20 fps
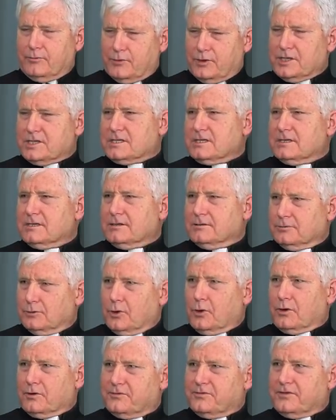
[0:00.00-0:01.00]
risen,
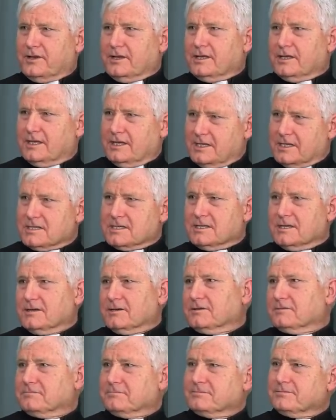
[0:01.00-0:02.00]
glorified, he is
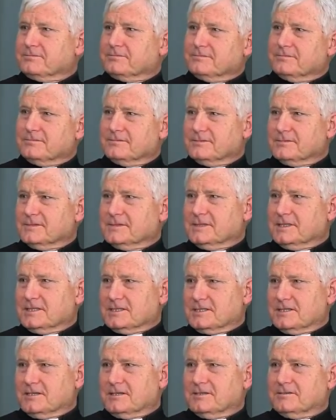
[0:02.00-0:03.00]
there. He
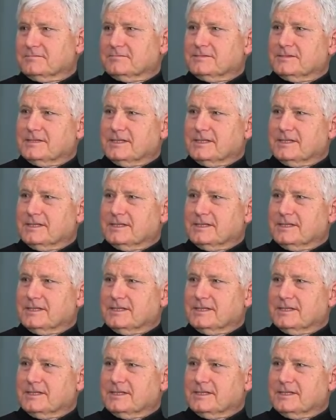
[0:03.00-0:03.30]
is there.